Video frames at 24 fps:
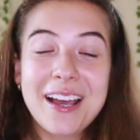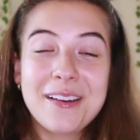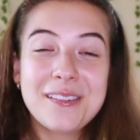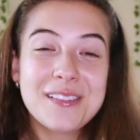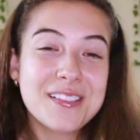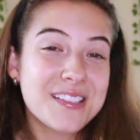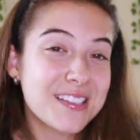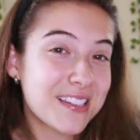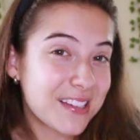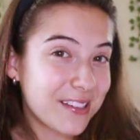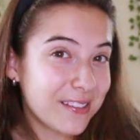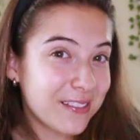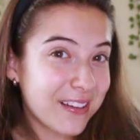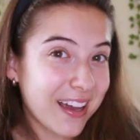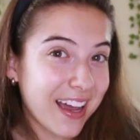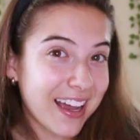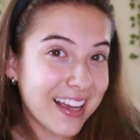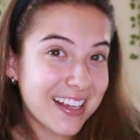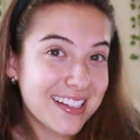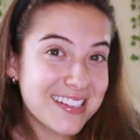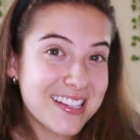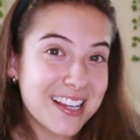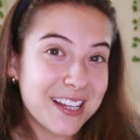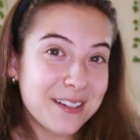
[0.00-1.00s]
I will see you
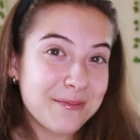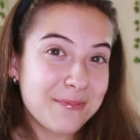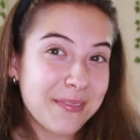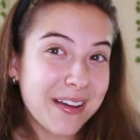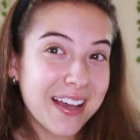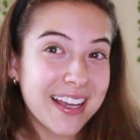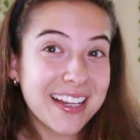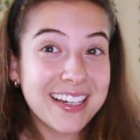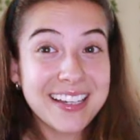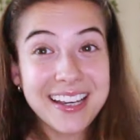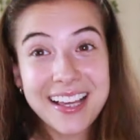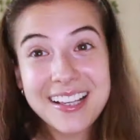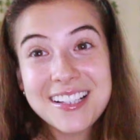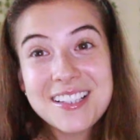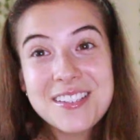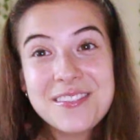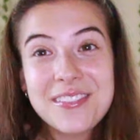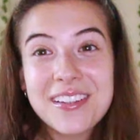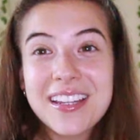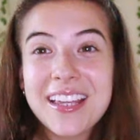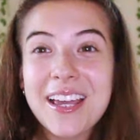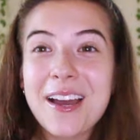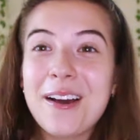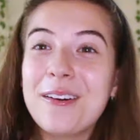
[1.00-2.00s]
guys in my next
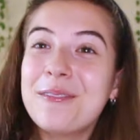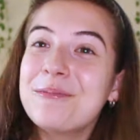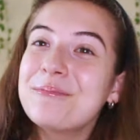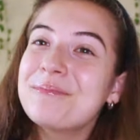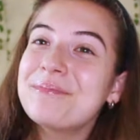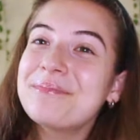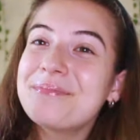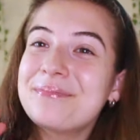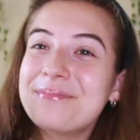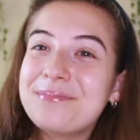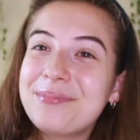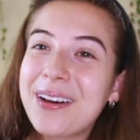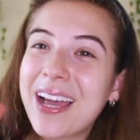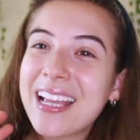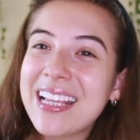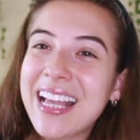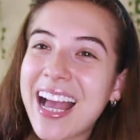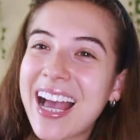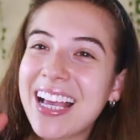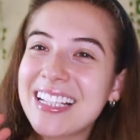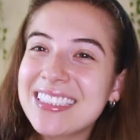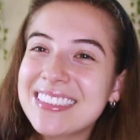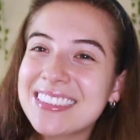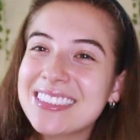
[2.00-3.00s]
video. Bye
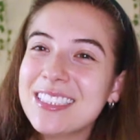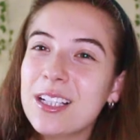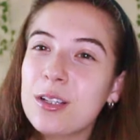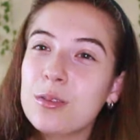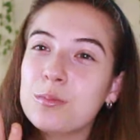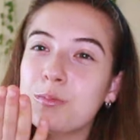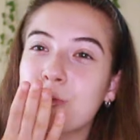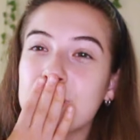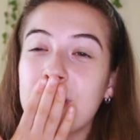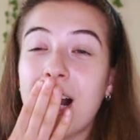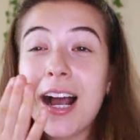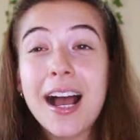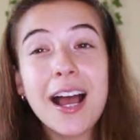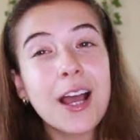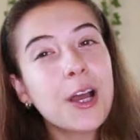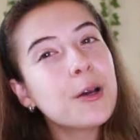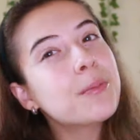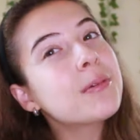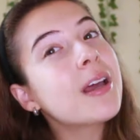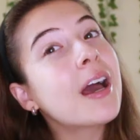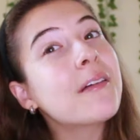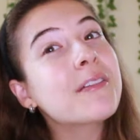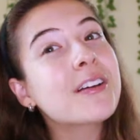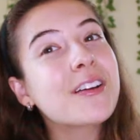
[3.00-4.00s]
guys. I
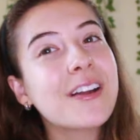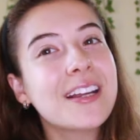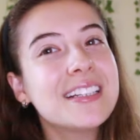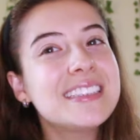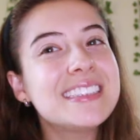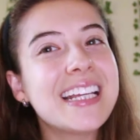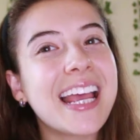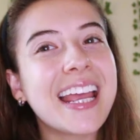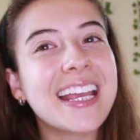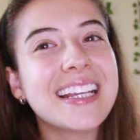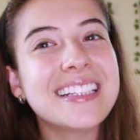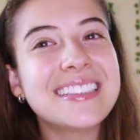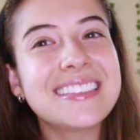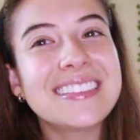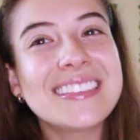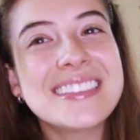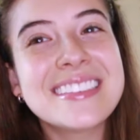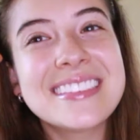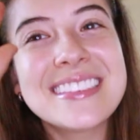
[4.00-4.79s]
hope you have a great day.